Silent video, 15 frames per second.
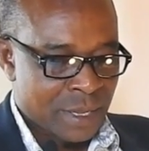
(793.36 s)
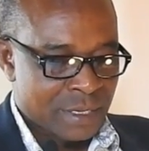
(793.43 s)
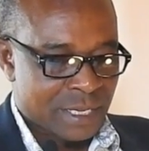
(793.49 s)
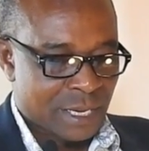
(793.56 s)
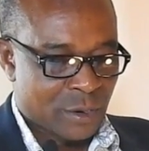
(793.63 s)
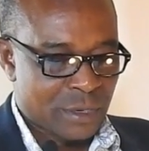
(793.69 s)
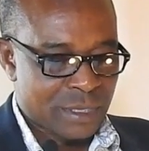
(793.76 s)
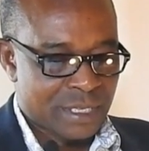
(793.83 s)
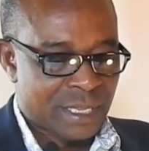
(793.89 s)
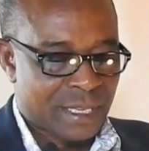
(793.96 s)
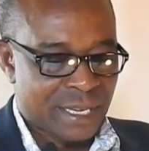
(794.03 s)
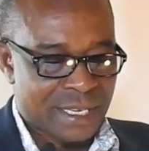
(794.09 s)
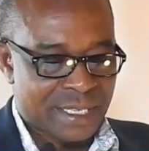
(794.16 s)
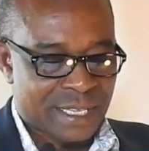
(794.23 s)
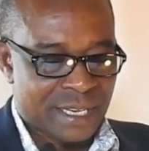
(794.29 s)
Psychology is
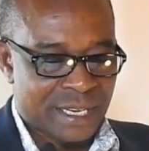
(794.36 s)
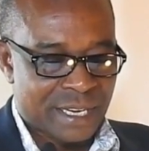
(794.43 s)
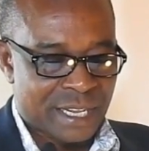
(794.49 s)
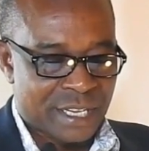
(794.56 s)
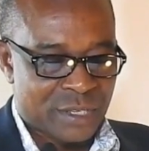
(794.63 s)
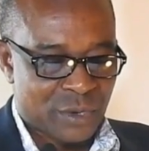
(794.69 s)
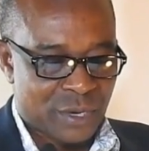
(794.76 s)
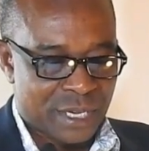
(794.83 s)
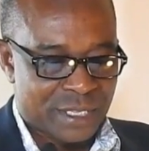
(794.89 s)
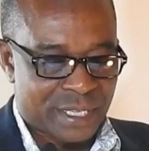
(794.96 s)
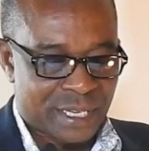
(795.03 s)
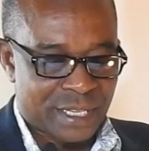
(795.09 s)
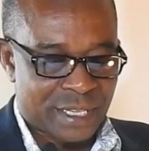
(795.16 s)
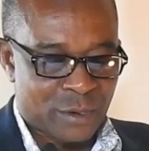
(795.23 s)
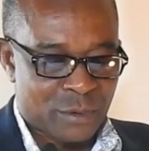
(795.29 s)
interested in
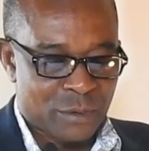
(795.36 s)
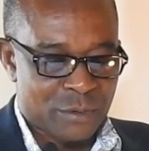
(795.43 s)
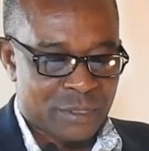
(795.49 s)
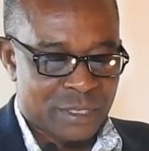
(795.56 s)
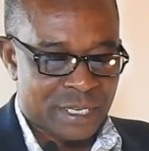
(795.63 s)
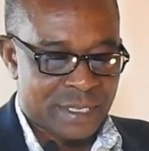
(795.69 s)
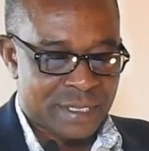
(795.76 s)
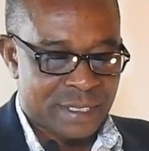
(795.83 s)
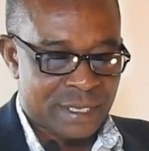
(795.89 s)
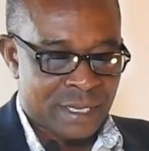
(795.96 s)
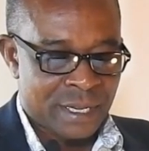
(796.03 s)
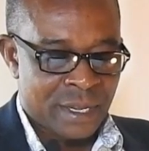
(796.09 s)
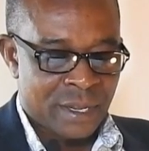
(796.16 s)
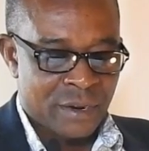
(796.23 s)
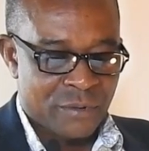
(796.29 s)
isolating the
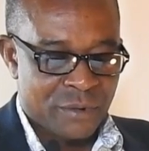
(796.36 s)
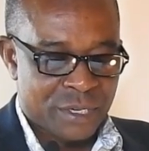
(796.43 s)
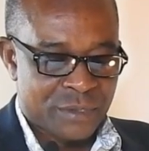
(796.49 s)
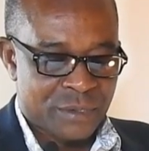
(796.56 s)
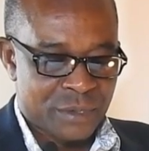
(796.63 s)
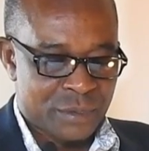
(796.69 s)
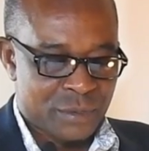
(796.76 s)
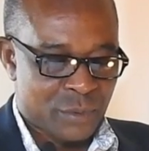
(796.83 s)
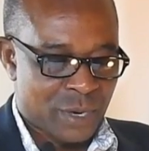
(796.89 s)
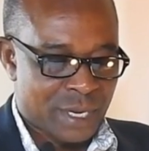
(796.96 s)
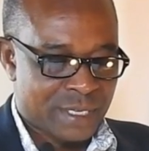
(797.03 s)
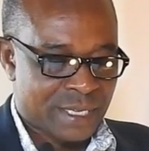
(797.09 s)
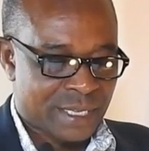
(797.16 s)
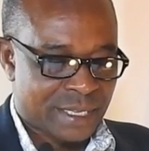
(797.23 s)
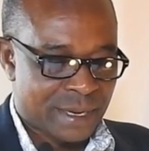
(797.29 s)
causes, reasons why
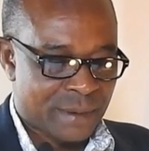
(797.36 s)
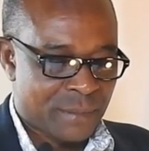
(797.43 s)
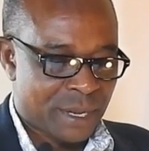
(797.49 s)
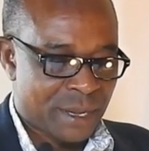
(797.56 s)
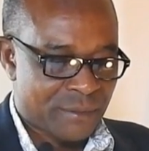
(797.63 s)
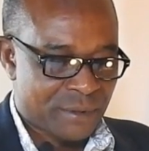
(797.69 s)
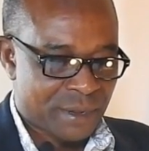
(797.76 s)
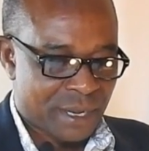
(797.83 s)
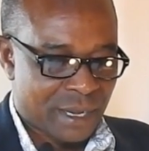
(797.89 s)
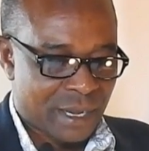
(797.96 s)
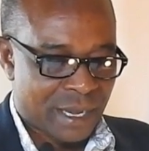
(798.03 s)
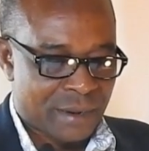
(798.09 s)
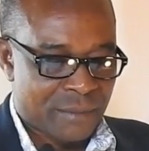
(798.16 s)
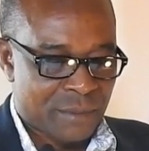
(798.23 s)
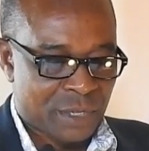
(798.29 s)
certain behavior
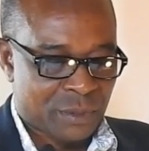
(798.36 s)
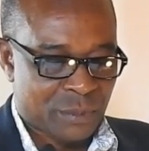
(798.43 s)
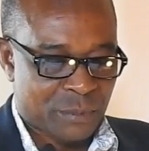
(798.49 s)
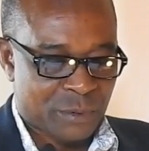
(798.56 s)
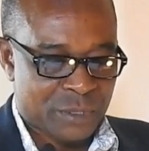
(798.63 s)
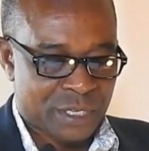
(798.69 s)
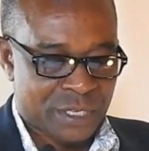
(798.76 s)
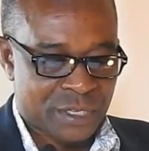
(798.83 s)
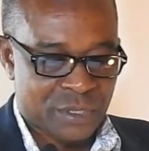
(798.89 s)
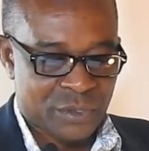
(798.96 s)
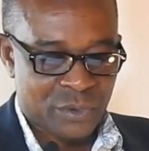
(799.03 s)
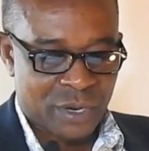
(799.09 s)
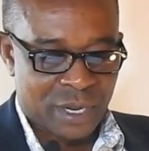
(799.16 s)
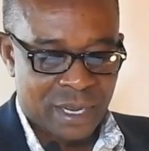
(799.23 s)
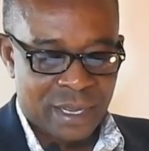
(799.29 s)
and mental processes
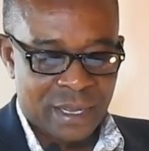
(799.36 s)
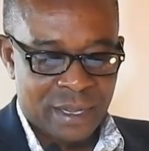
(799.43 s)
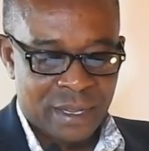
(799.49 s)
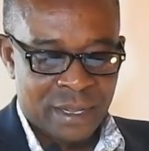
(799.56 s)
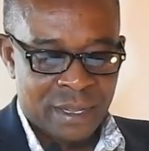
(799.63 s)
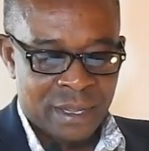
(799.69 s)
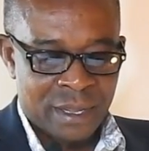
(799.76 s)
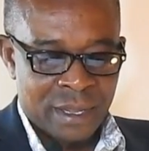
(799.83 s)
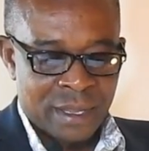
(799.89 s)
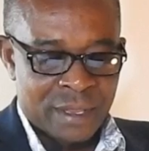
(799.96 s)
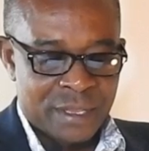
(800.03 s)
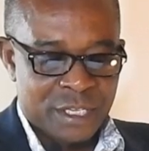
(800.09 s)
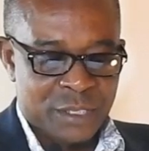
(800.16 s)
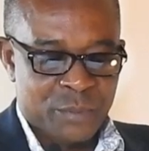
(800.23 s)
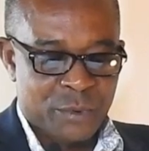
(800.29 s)
occur.
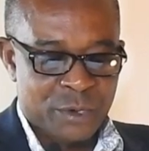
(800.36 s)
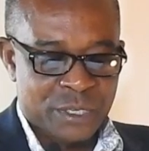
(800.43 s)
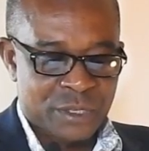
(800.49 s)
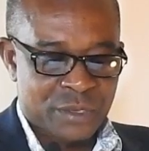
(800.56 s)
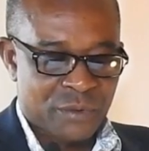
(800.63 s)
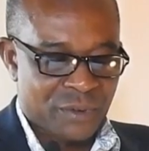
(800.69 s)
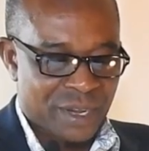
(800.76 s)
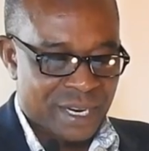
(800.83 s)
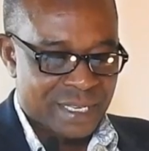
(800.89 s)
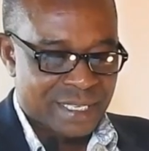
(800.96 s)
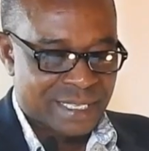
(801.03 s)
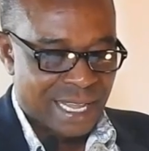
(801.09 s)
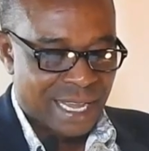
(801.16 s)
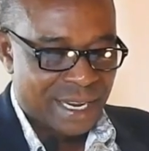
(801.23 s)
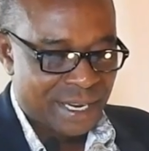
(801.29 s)
This process of
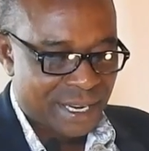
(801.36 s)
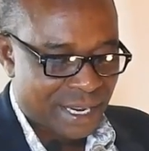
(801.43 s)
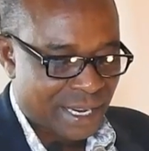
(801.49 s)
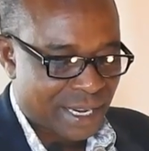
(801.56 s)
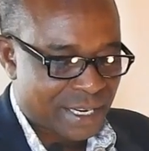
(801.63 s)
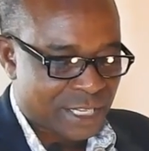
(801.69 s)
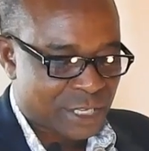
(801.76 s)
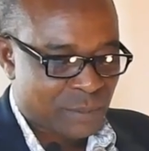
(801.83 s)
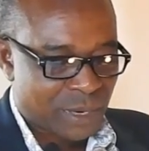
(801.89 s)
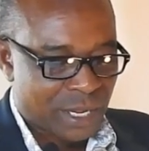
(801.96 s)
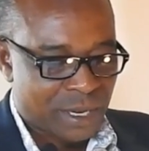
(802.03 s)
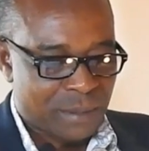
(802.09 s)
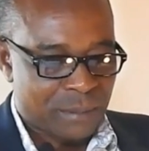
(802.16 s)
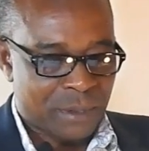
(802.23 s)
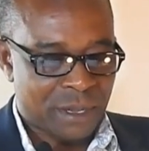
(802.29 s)
understanding and
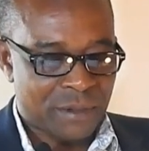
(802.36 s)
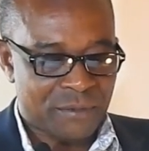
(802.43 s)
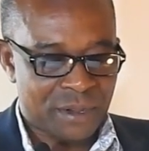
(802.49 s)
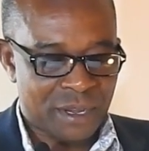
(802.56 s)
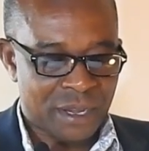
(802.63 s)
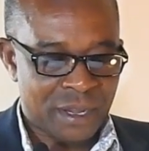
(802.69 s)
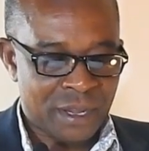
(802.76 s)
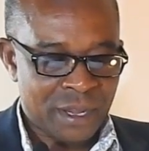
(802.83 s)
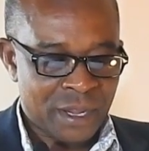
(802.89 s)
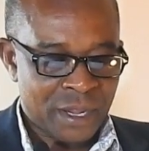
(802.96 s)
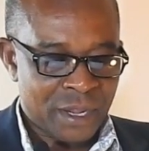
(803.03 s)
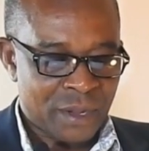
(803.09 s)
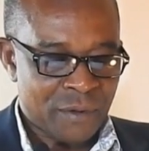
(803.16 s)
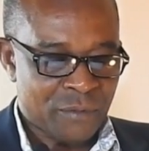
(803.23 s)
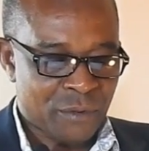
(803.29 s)
explaining behavior
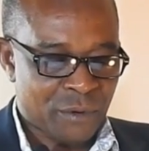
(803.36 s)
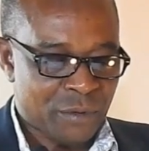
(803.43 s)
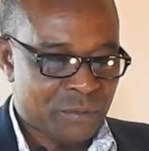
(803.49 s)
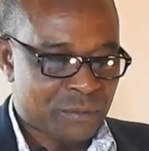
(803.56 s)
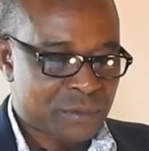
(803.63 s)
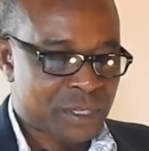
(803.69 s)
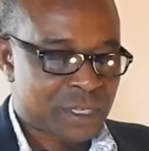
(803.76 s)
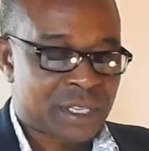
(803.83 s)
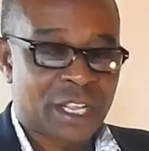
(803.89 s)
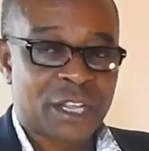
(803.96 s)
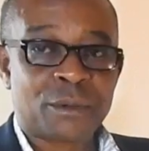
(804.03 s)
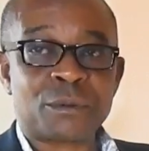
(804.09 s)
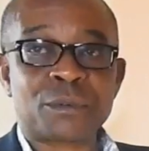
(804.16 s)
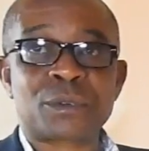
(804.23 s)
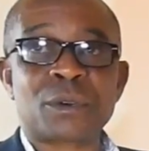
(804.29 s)
involves the
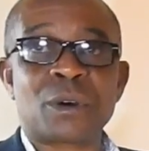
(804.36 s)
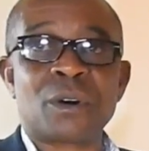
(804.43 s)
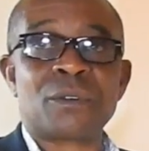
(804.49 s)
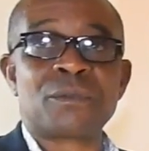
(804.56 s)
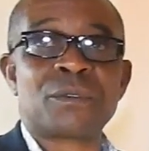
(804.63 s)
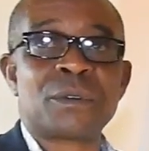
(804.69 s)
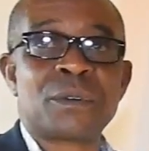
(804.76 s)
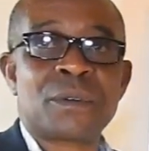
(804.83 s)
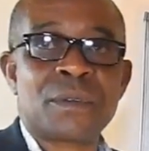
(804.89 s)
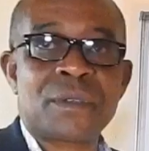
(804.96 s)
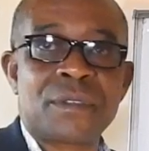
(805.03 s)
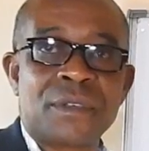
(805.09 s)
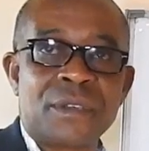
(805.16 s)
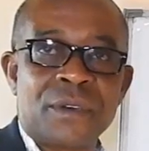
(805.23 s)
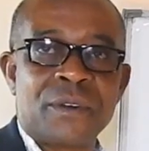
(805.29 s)
use of
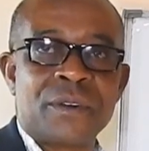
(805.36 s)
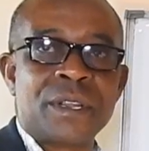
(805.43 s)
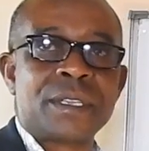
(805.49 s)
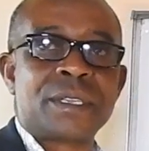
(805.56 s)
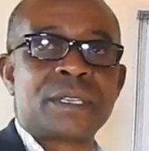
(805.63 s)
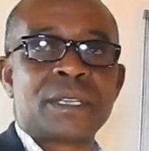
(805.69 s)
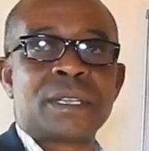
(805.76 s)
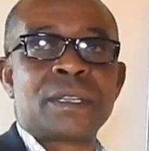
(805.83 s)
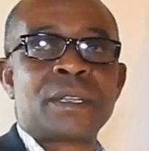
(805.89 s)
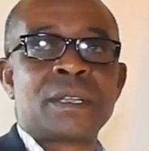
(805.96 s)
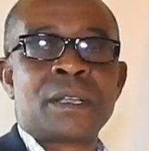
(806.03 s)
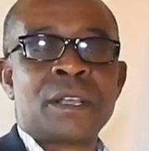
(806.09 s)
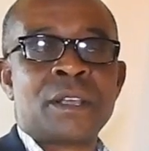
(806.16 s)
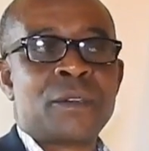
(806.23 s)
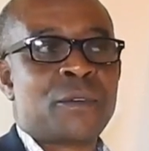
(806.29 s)
theories.
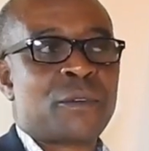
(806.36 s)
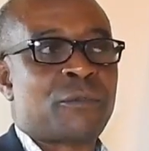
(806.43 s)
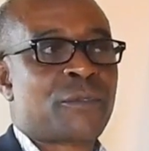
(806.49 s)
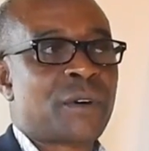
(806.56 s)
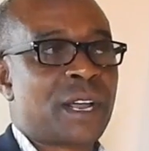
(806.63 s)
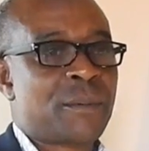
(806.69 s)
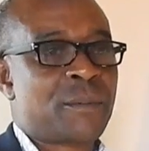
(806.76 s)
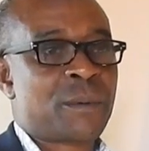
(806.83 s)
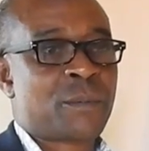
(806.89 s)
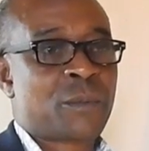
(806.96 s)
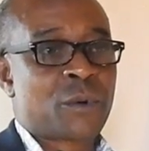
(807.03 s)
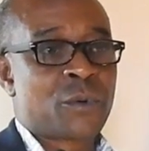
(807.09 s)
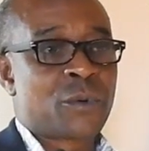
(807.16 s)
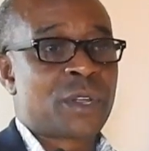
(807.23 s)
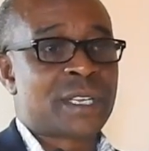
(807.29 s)
You'll find
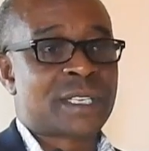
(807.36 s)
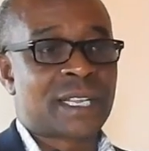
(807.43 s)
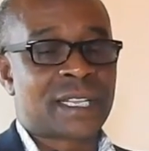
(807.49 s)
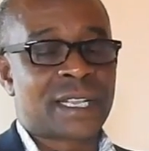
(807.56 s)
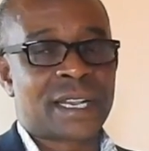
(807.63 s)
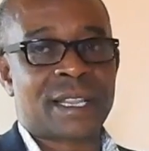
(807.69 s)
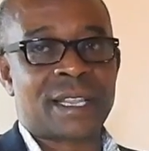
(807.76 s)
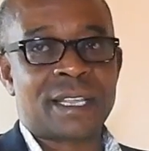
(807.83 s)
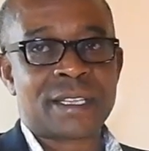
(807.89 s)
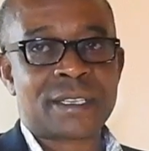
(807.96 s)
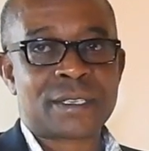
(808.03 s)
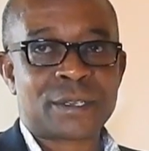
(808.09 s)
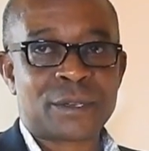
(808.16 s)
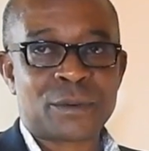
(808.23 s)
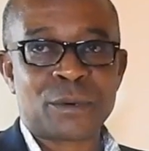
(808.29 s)
people doing certain
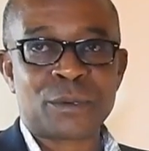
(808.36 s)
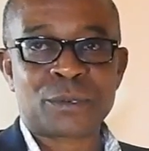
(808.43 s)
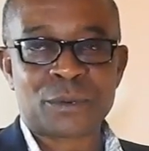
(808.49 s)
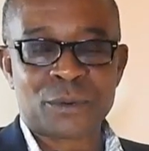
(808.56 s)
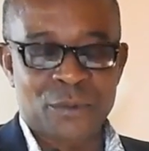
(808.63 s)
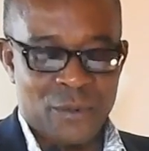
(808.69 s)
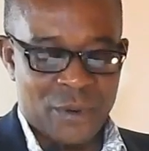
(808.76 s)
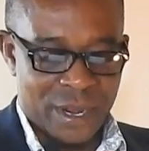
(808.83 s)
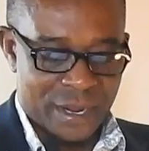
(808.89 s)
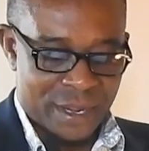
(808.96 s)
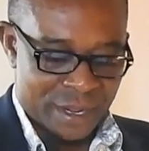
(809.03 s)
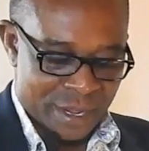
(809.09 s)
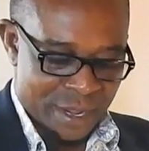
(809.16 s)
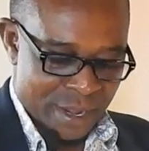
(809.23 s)
things, you don't know why,